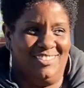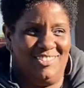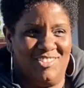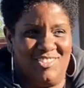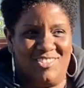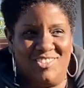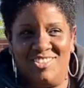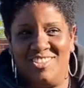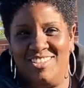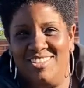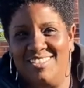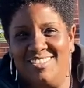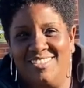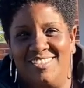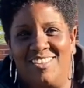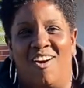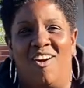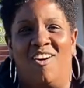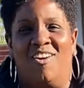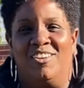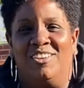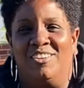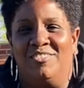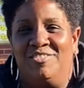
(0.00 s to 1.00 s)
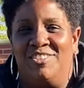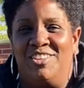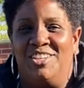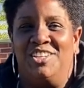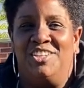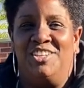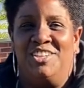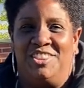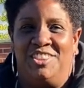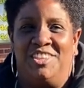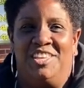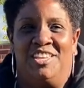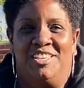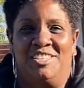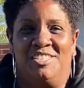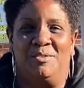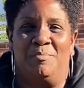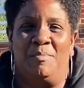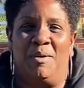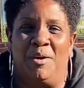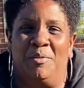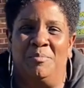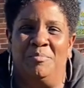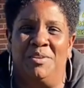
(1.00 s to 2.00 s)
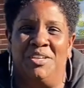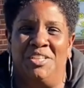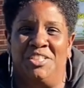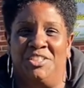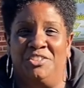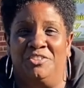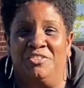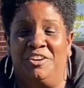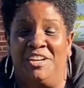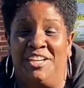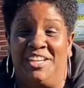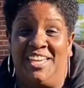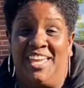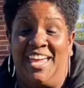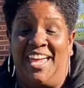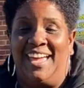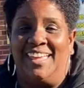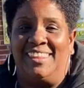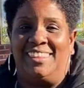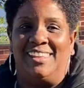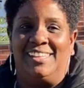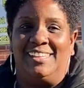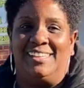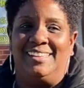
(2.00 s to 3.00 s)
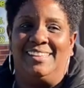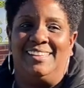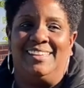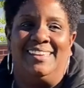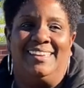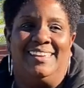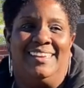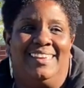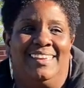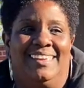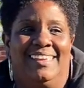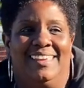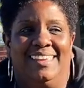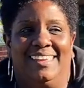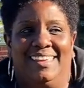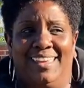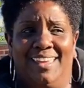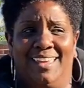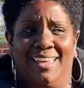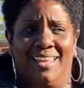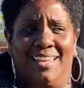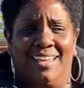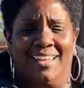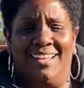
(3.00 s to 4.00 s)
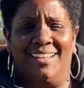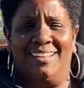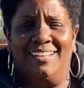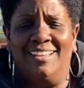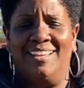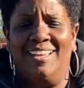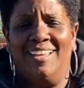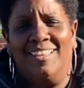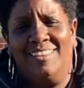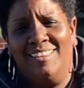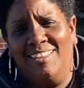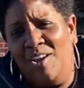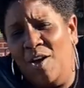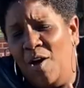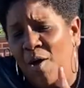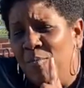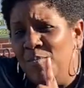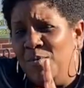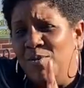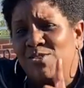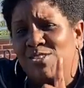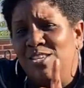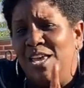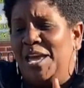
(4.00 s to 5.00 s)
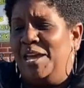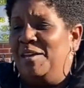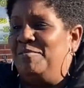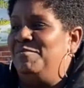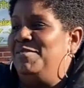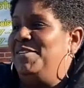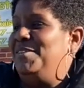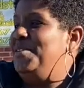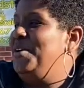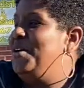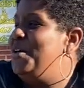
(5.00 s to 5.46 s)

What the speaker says: just all of the good things about being a great Catholic. And they almost had me.